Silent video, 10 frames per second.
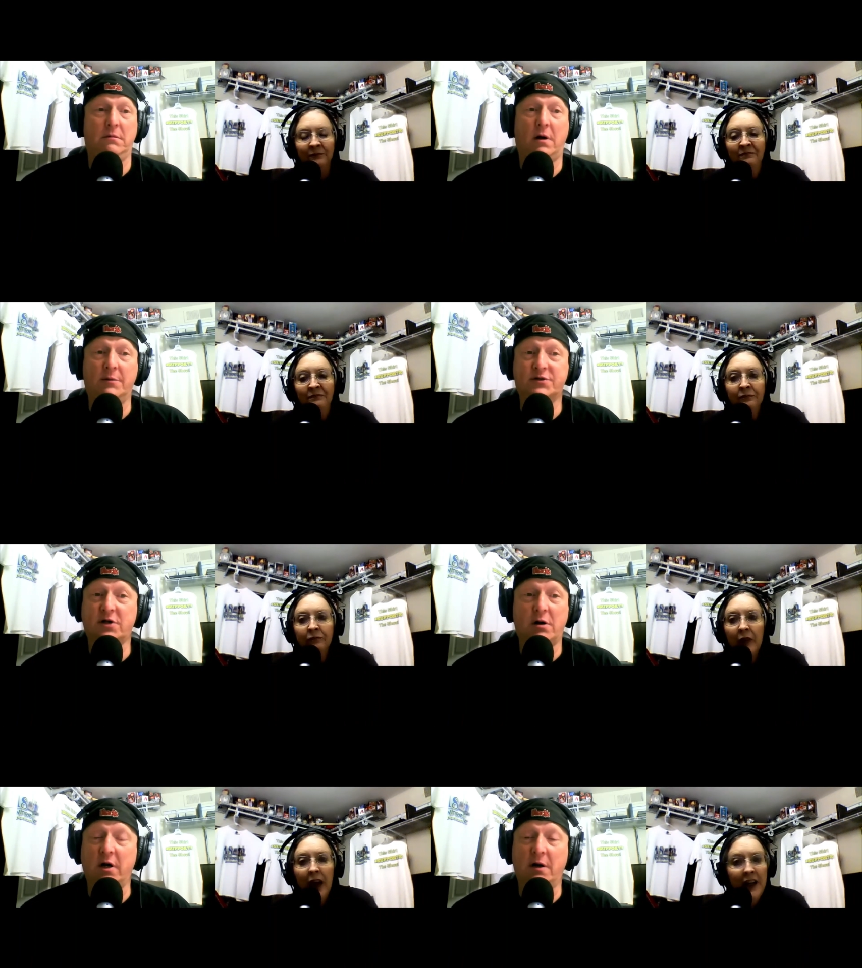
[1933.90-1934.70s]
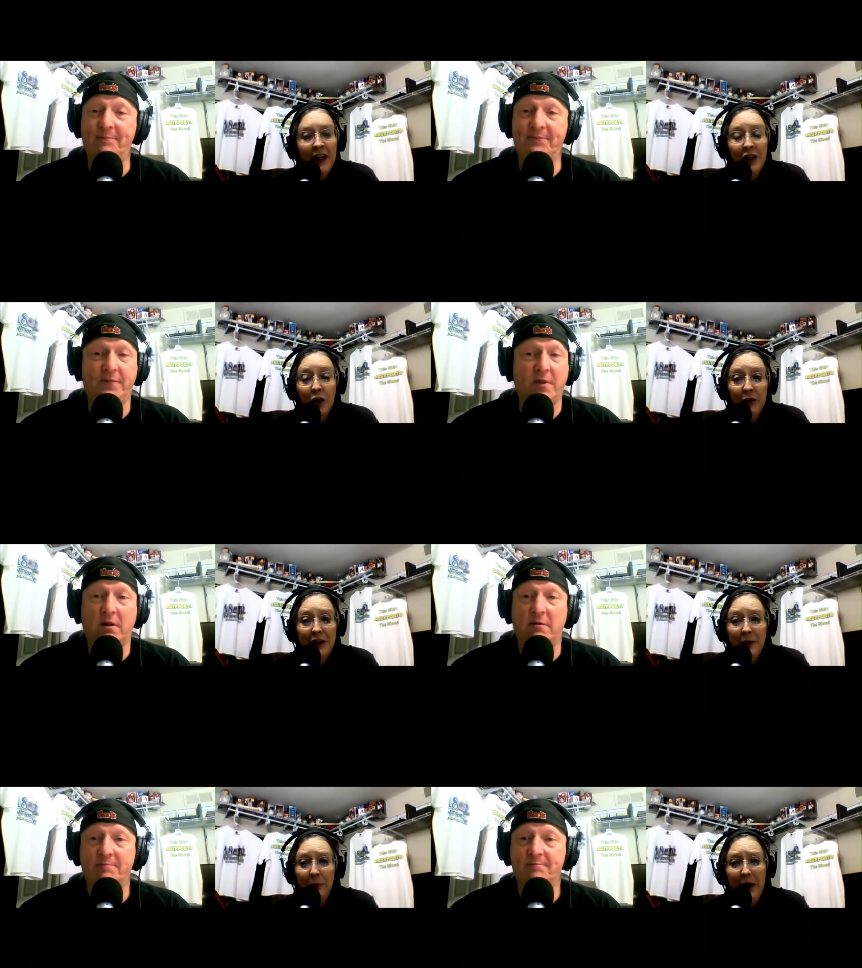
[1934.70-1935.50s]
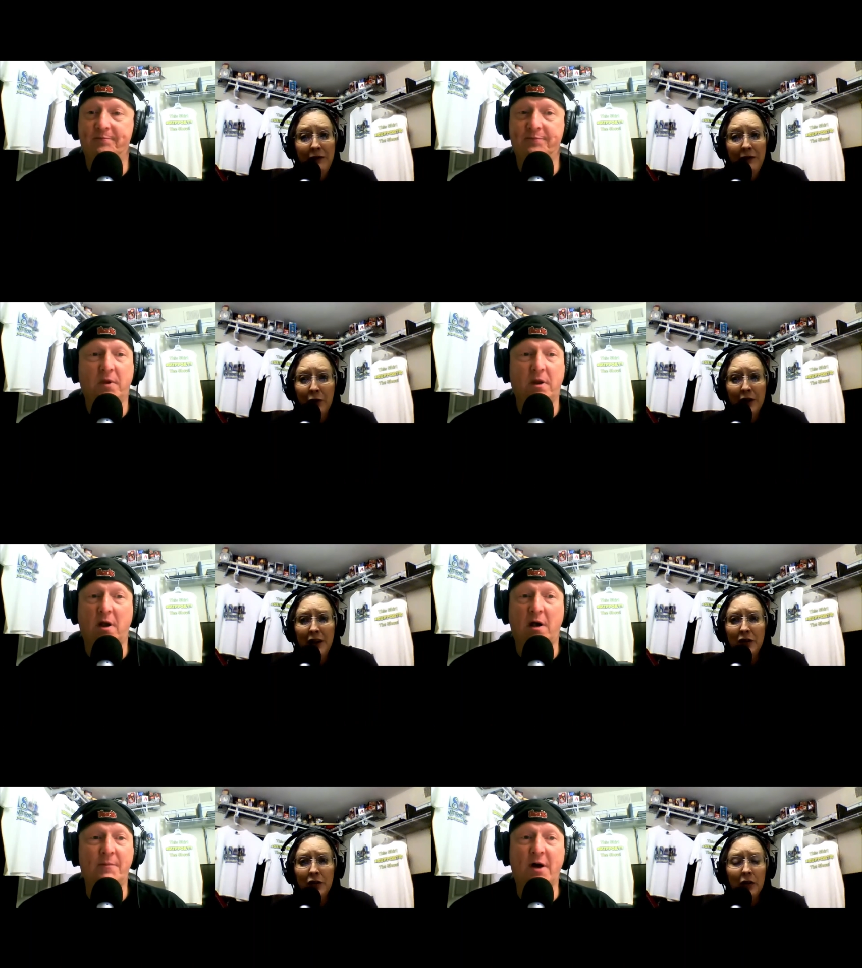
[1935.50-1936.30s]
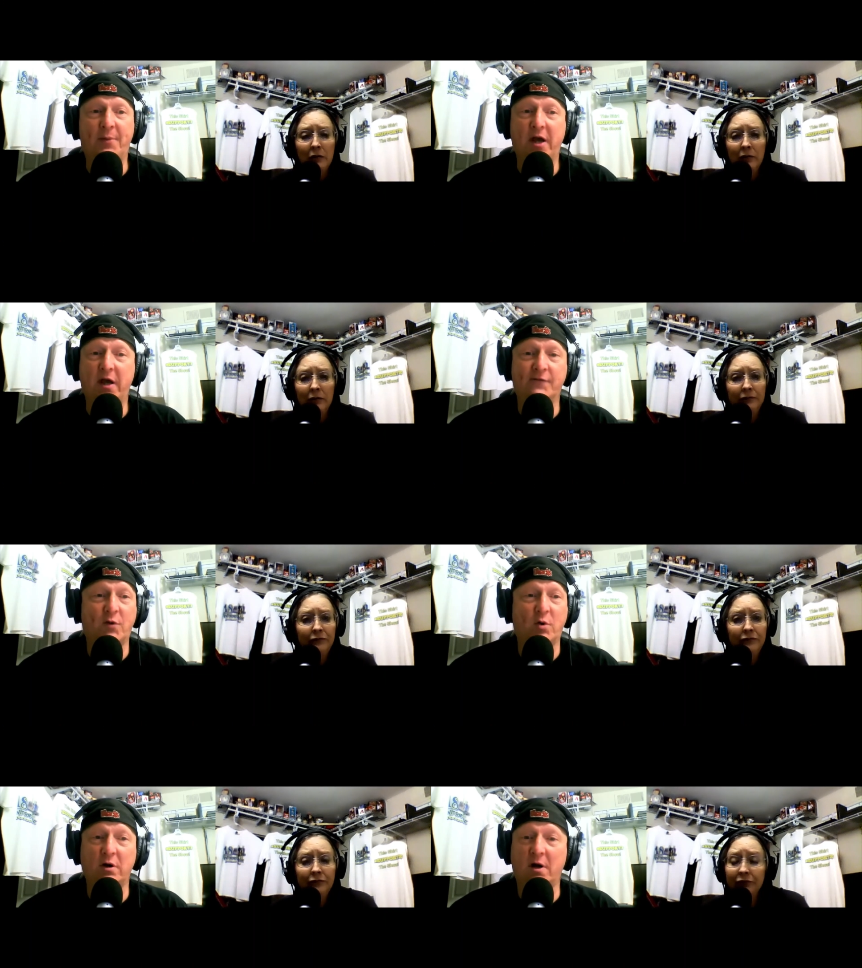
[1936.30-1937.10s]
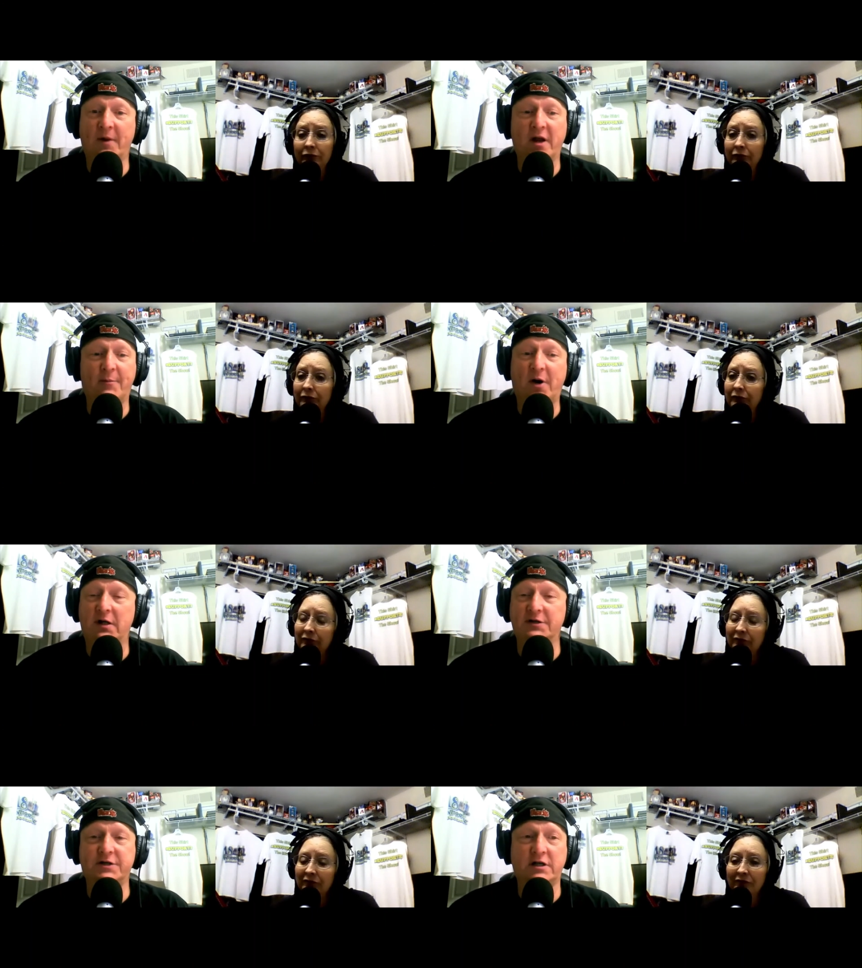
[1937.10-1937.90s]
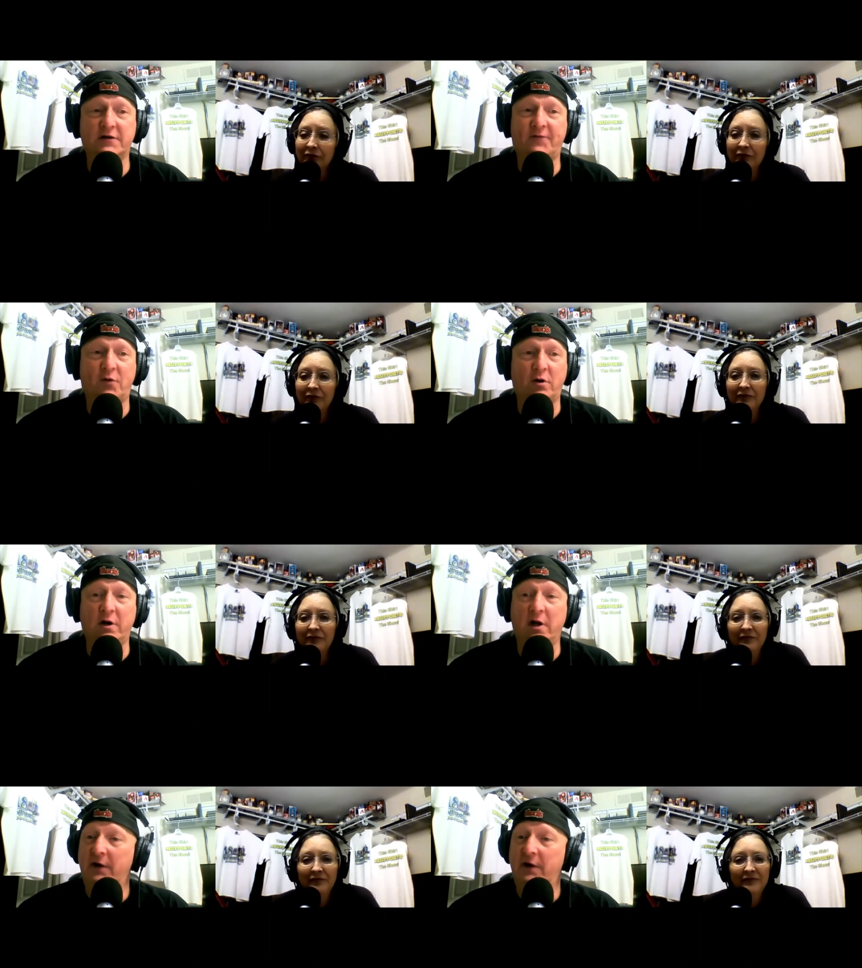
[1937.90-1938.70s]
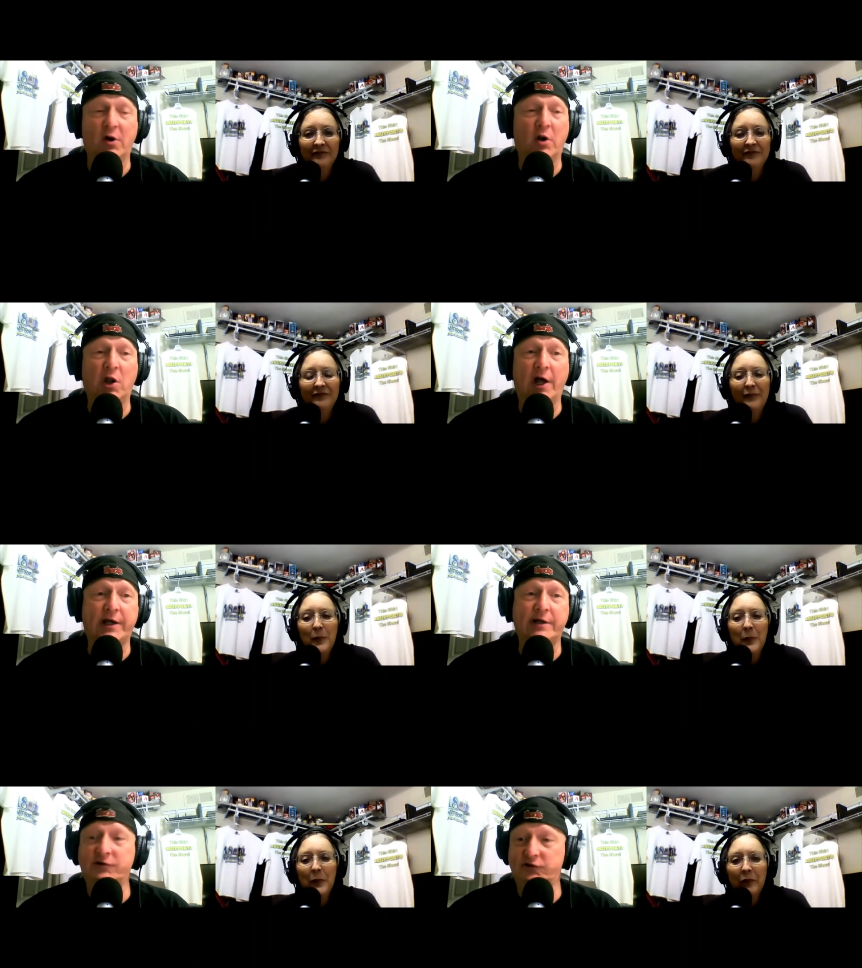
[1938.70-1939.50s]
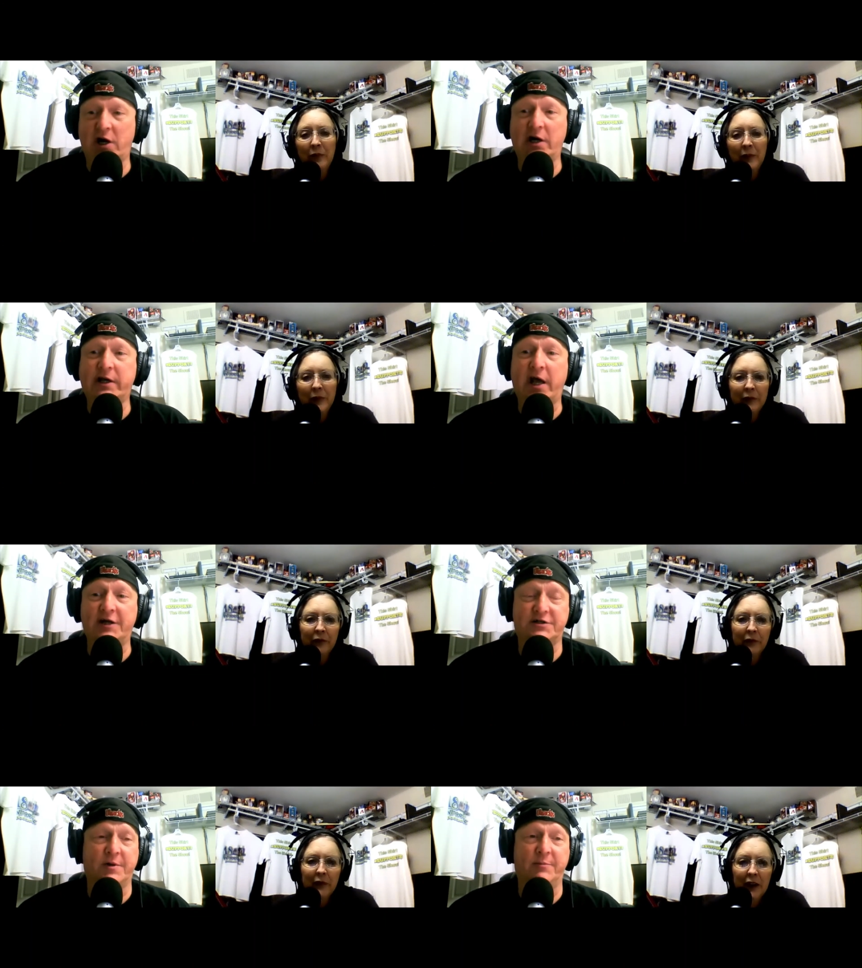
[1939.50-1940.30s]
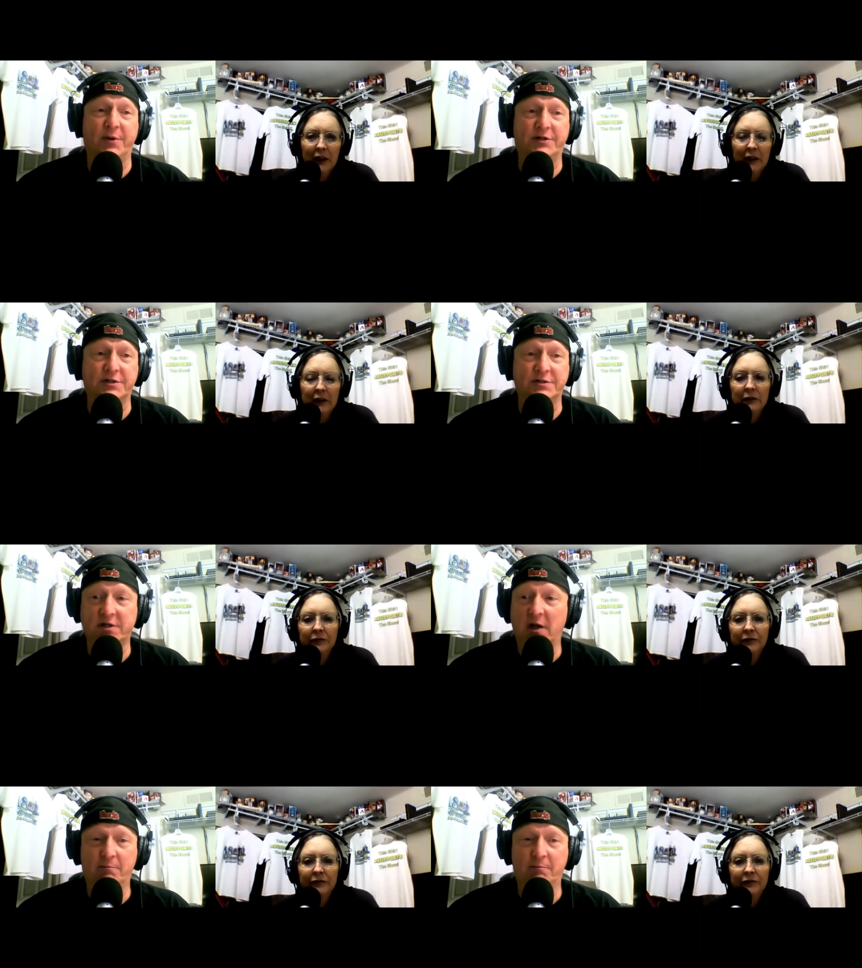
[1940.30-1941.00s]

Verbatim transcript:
Speaker 1: I'm sorry. And I don't need to pay for it either. I'm not paying for it. I'm not apologizing for it. If you don't like it, try to cancel me, bitches.